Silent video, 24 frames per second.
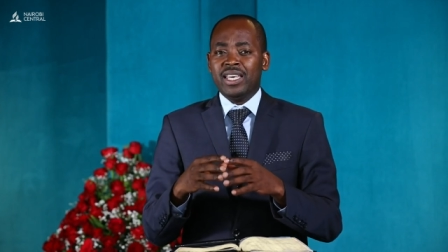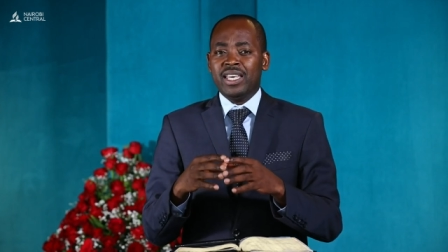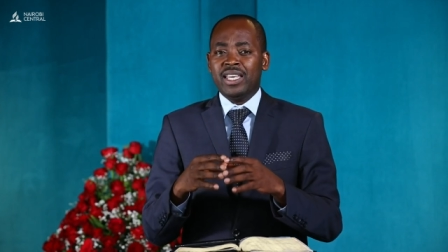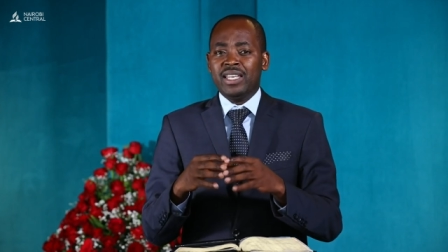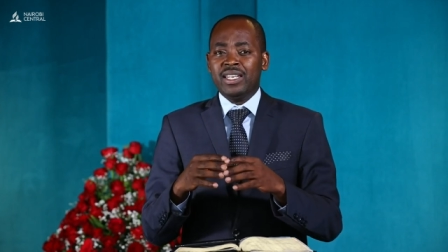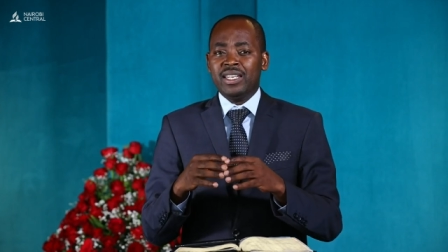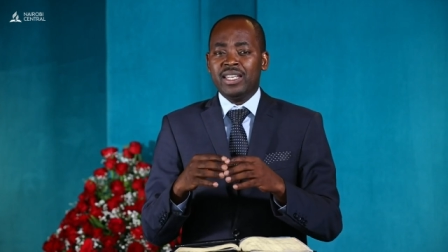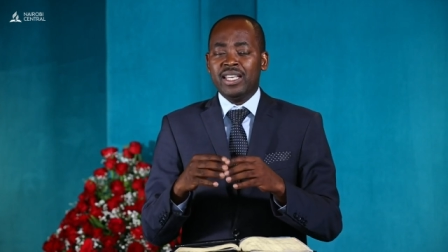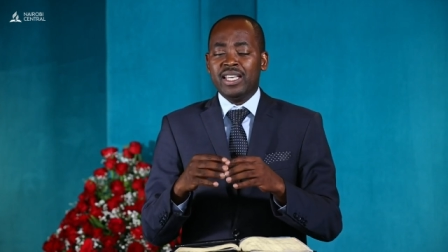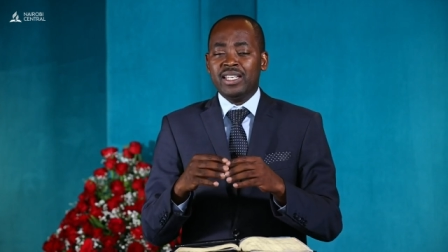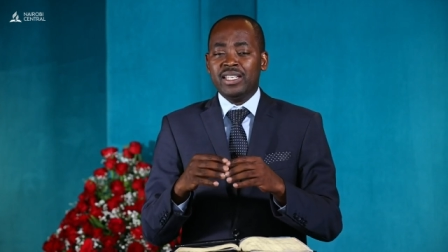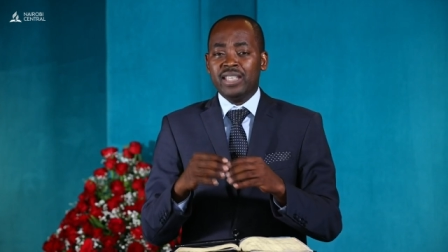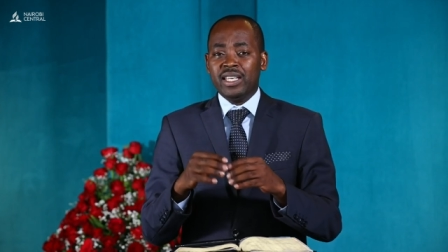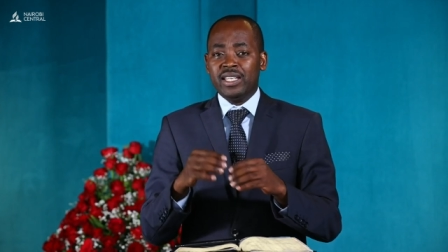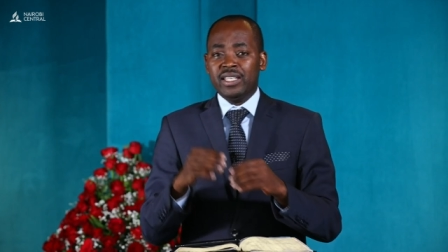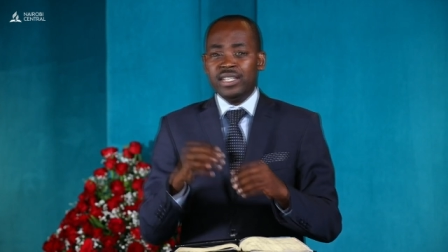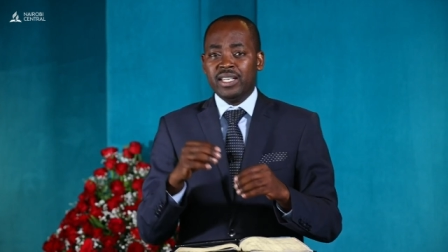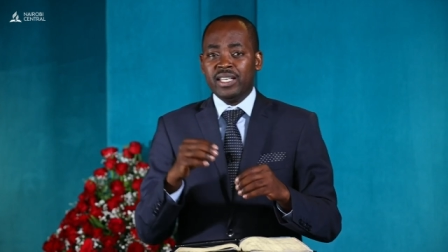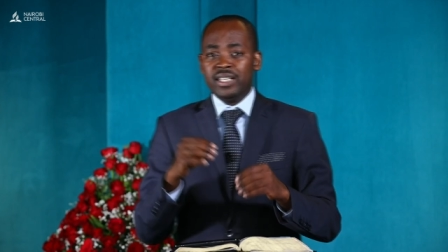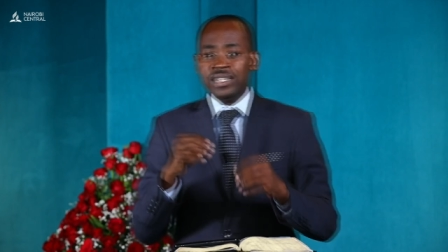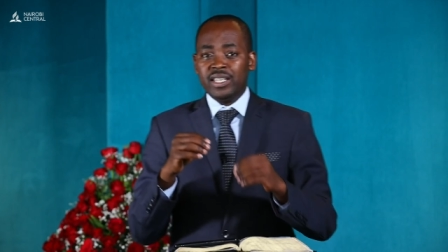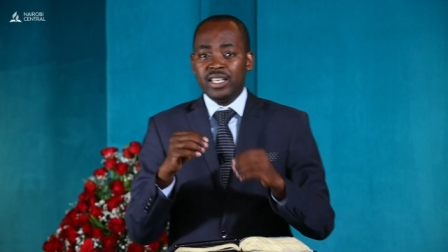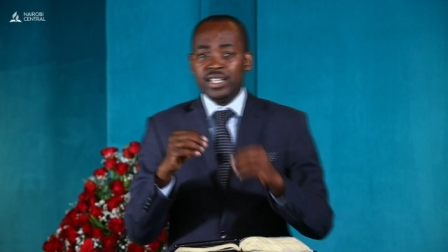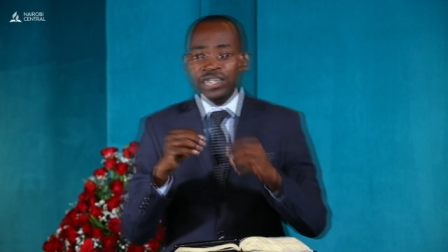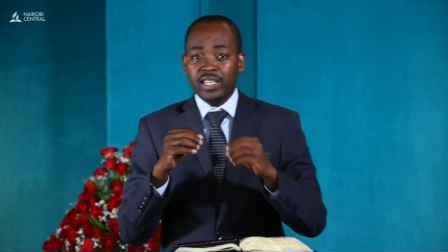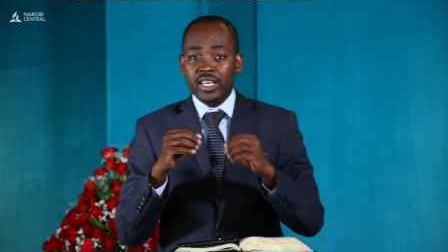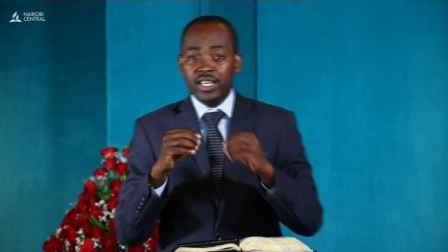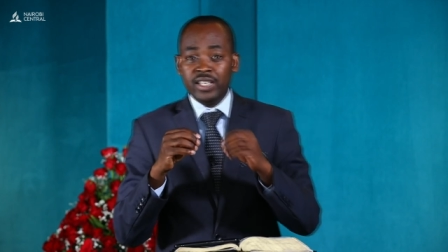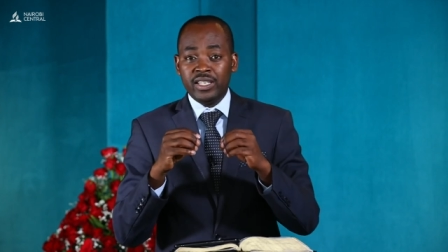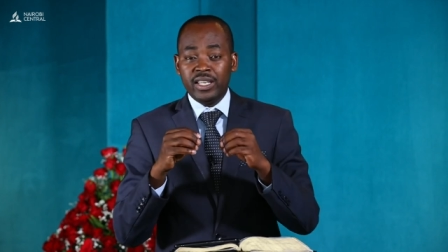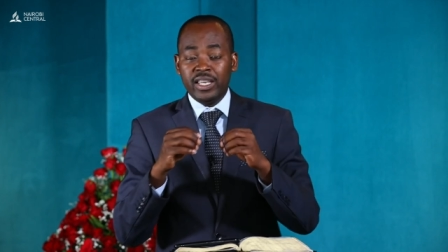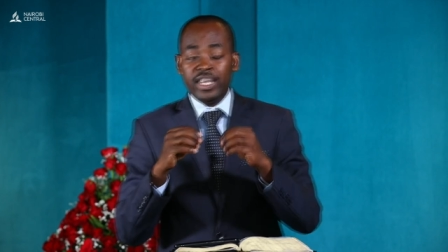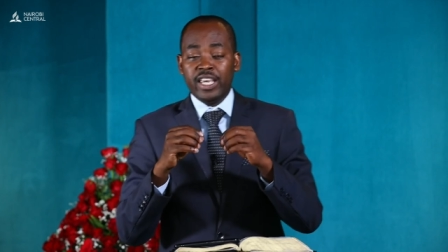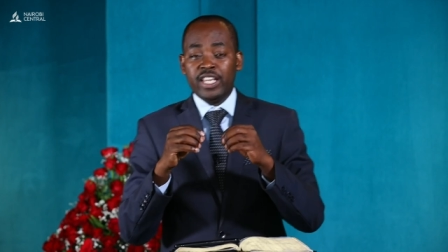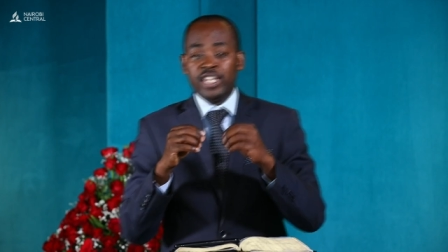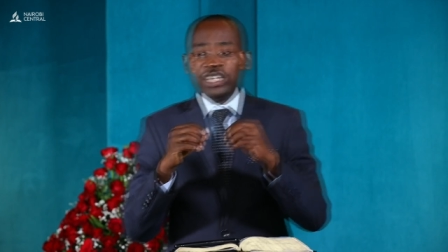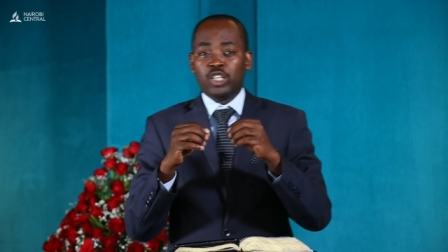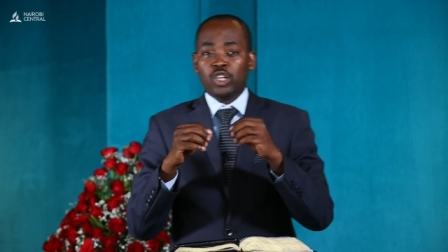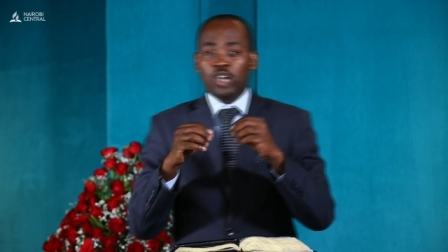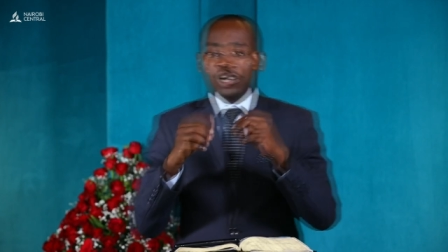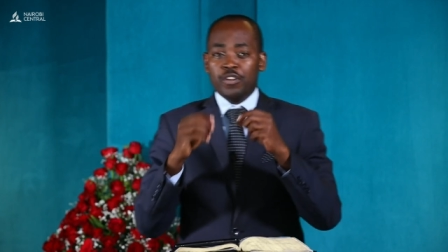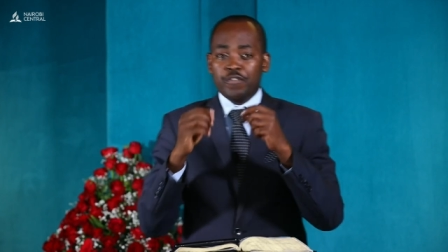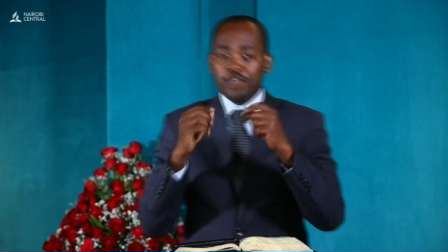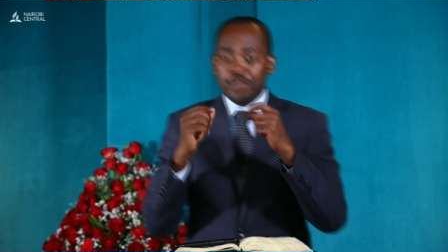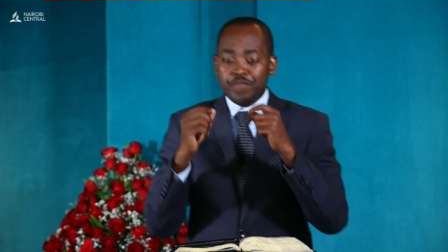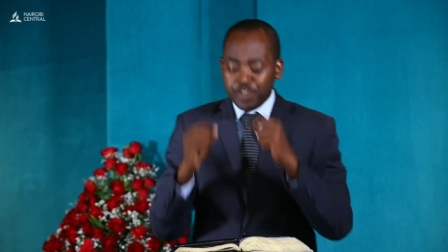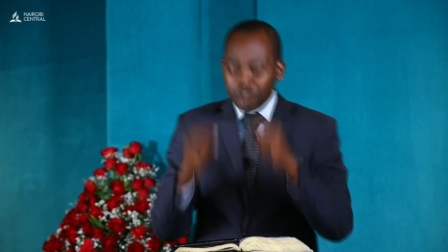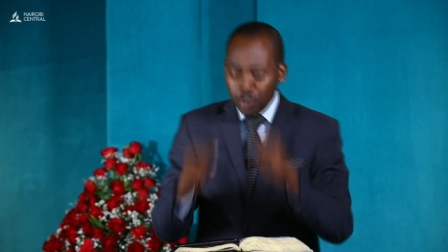in, in, in, in, in, in
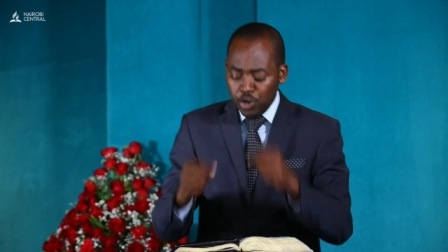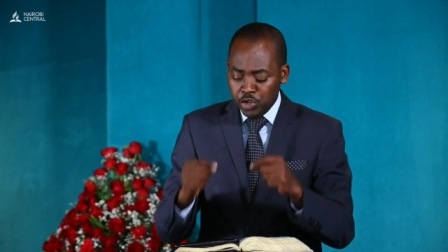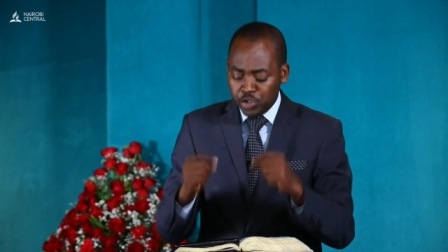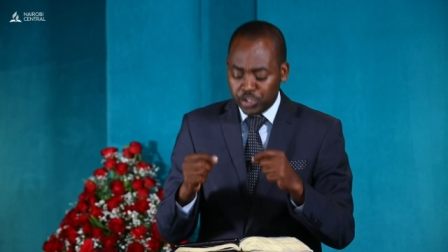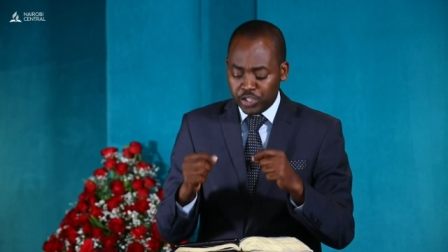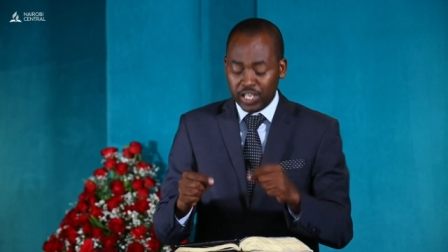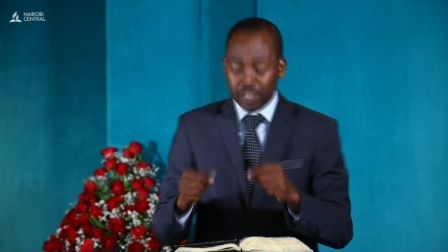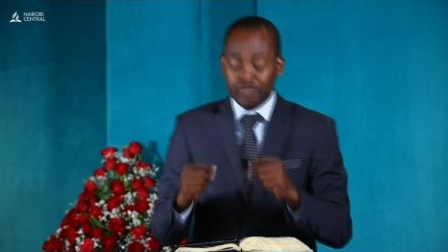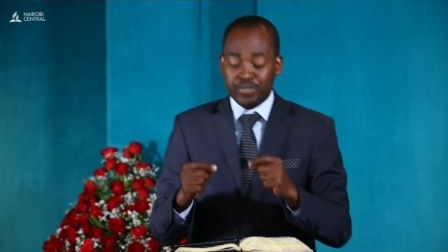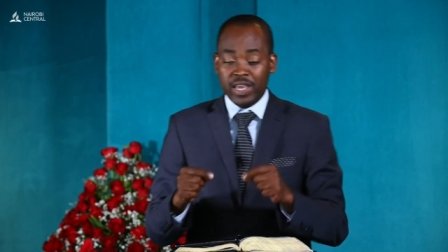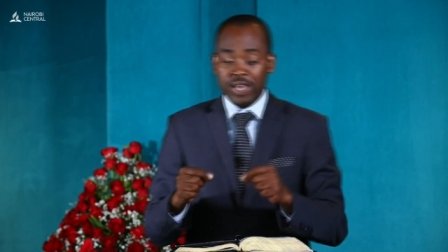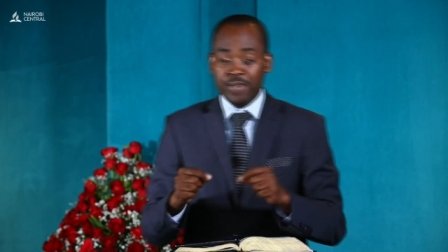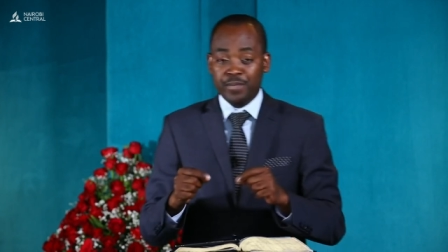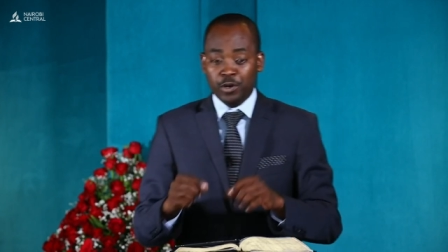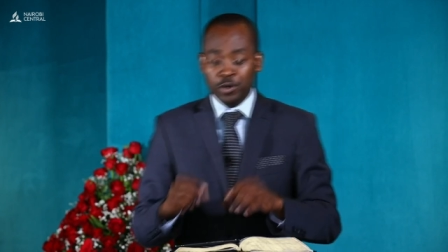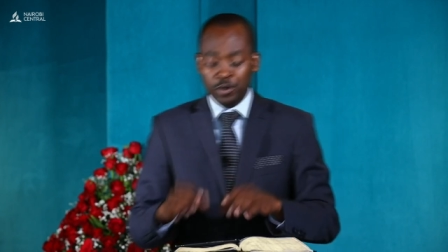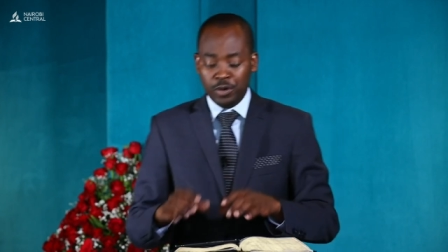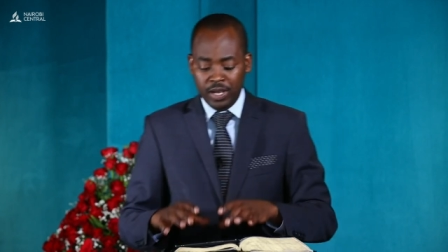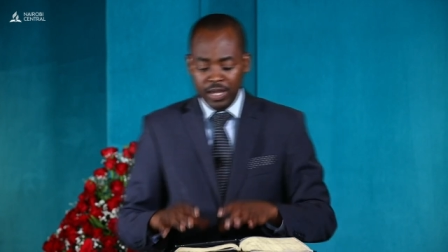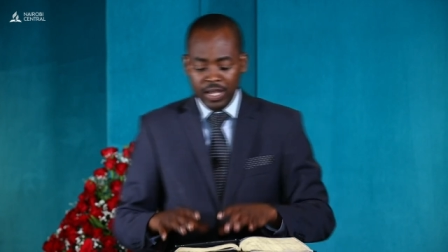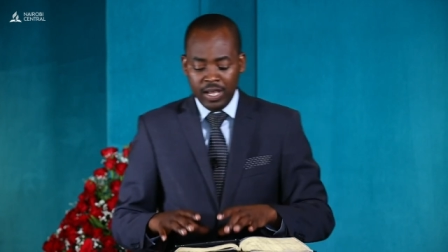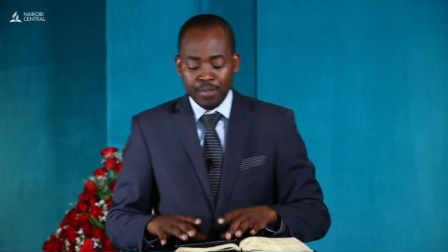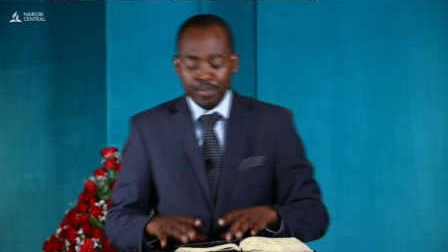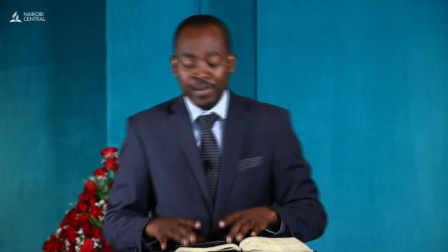confusing people.